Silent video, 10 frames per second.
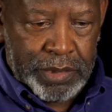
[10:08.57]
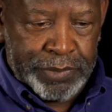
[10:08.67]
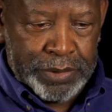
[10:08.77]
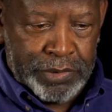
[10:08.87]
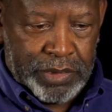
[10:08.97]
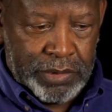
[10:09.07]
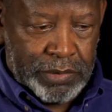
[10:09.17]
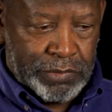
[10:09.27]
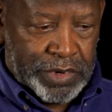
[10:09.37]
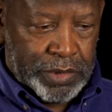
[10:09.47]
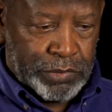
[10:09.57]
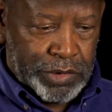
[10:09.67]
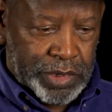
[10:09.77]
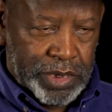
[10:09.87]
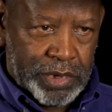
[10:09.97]
or maybe two, one to
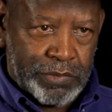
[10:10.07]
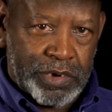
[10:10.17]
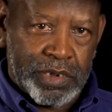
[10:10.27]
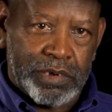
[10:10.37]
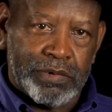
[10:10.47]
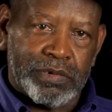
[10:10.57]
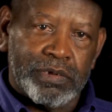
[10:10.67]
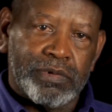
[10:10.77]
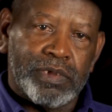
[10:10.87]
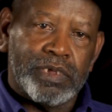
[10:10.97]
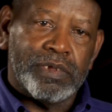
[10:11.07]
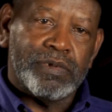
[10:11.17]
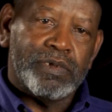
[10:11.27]
work in and one to go to school in.